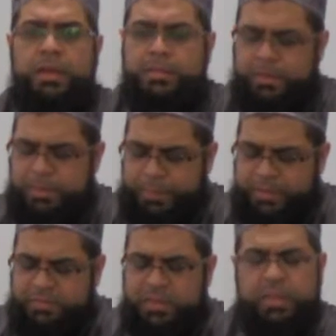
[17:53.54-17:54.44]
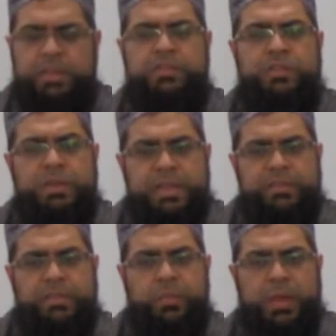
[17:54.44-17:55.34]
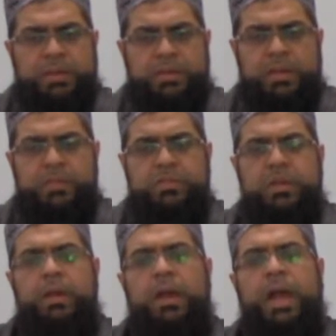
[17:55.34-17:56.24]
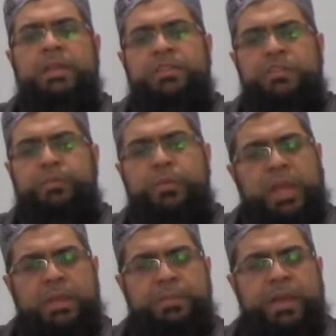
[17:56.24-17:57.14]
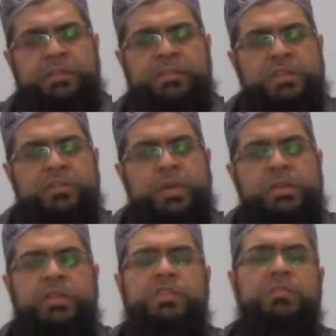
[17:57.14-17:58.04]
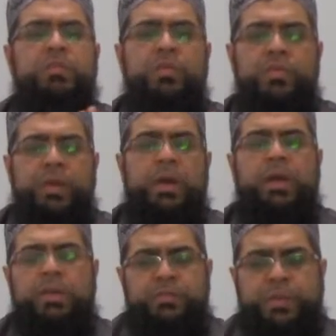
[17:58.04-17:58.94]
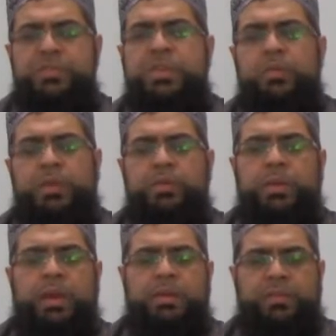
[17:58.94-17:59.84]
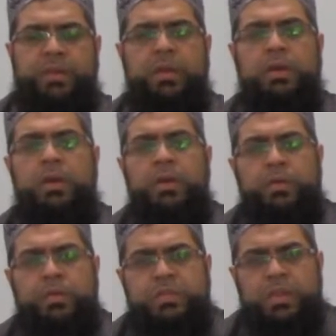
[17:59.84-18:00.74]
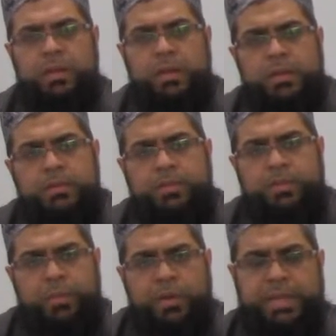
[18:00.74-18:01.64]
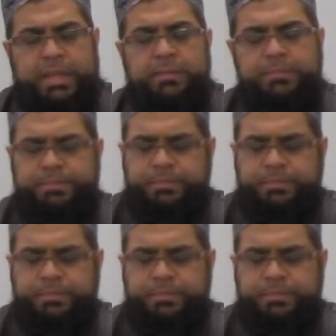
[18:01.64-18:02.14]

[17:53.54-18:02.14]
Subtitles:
then the best thing is to leave it where it is and just put a plaster so it doesn't move, especially when we are giving ghusl to the body.